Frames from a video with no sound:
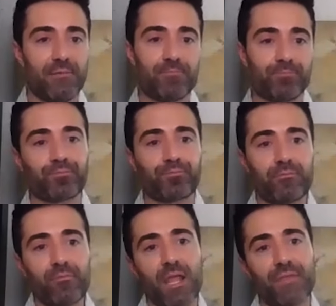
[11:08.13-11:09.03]

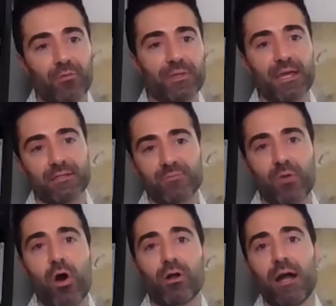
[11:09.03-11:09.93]
Mm-hmm. And there'll be that
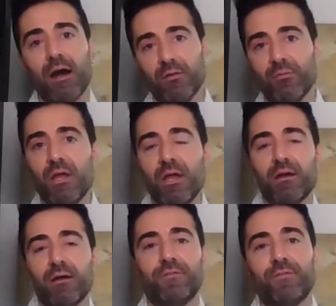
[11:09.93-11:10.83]
small column
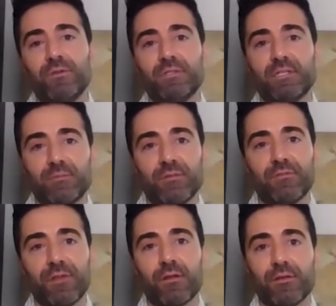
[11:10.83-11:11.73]
of foods that seem to
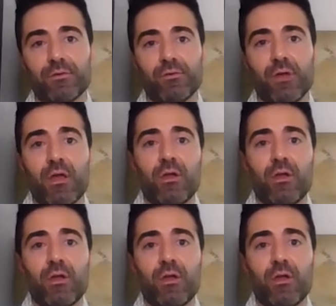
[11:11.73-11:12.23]
flare you,